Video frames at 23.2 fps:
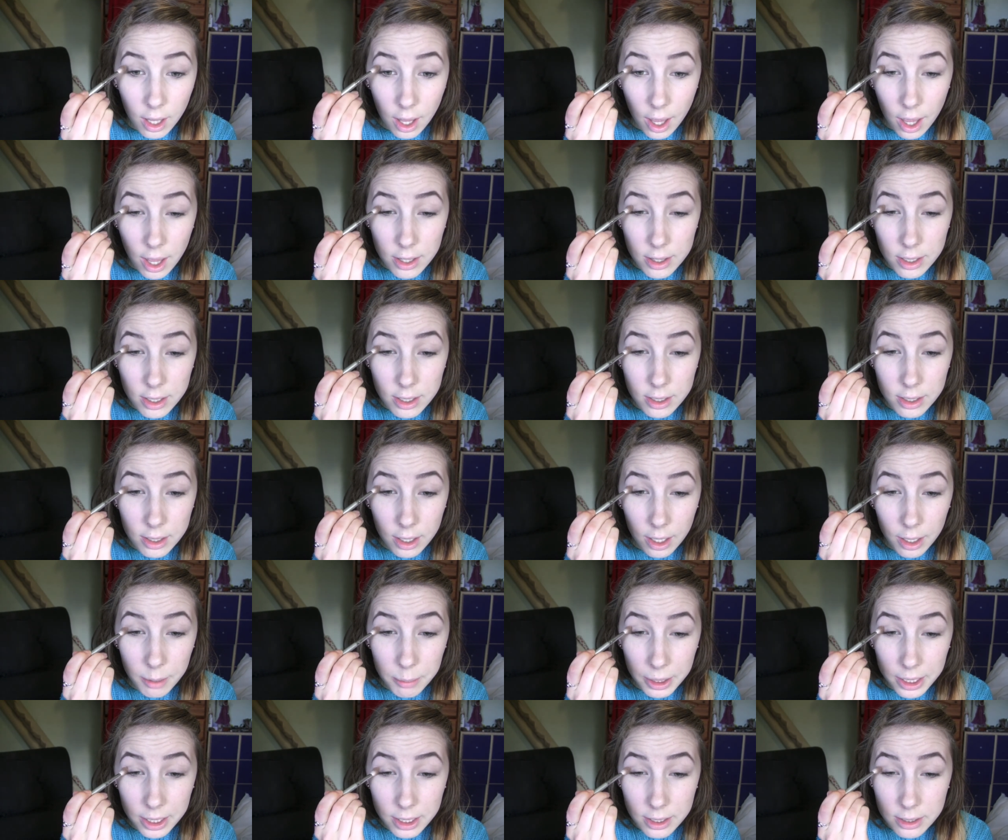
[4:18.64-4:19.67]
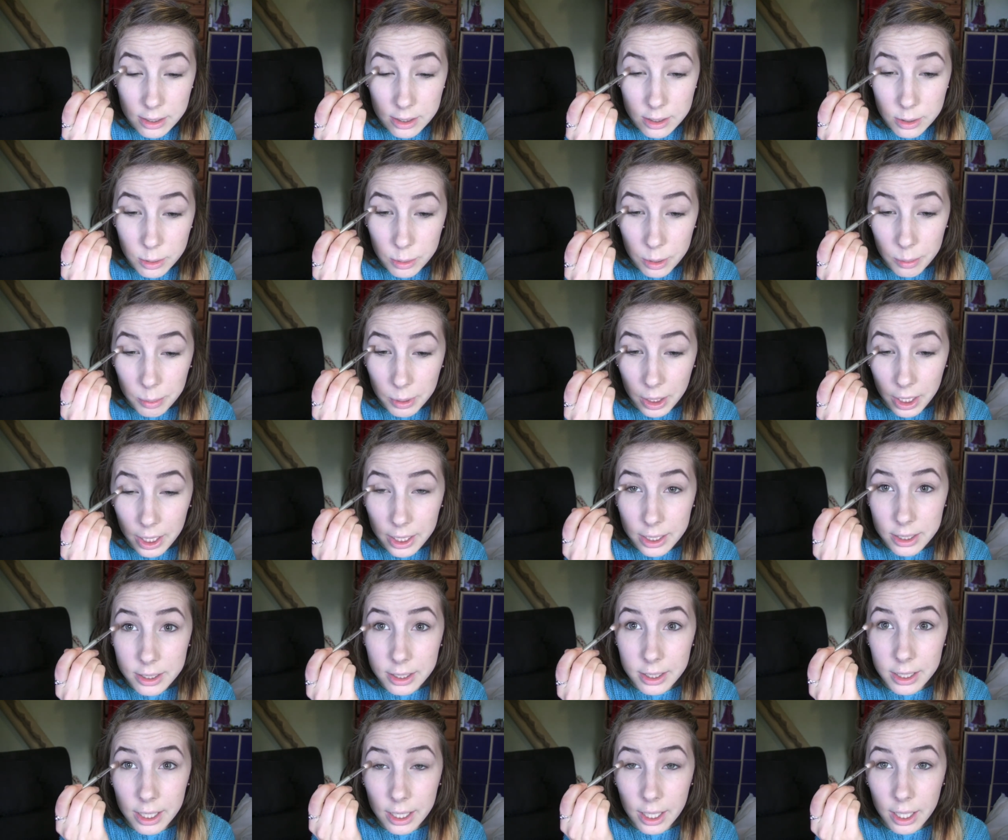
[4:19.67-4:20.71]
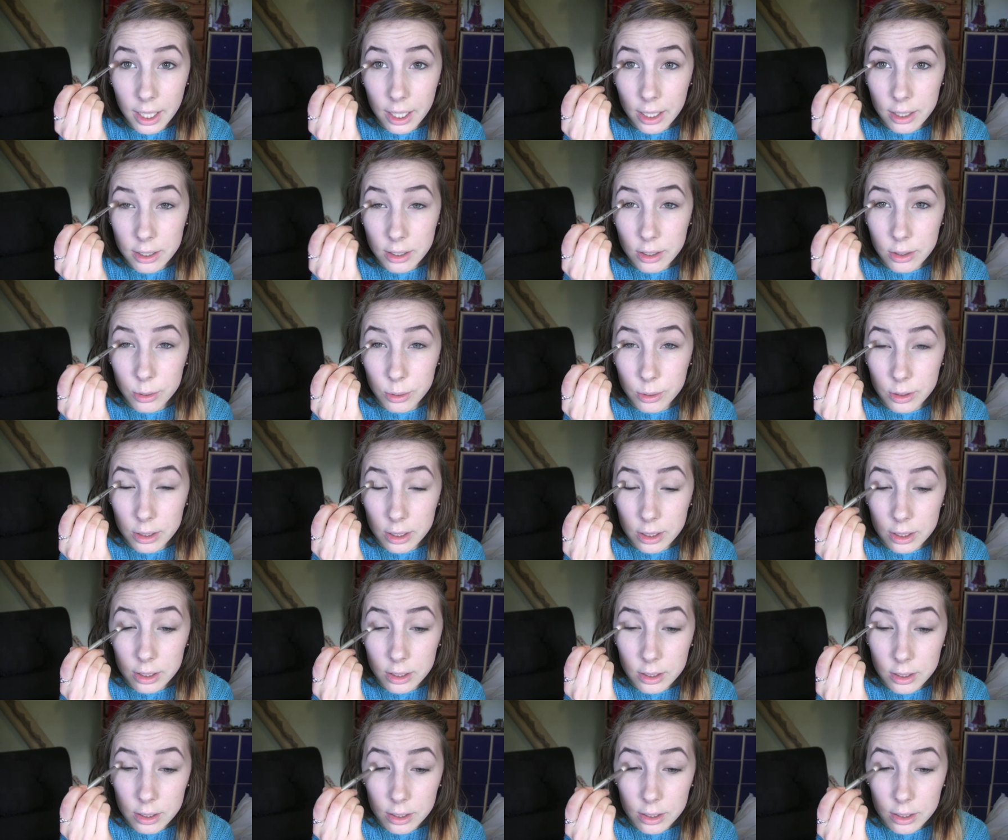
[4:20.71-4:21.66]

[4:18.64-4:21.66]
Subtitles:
And then I begin to apply it to the outer corner,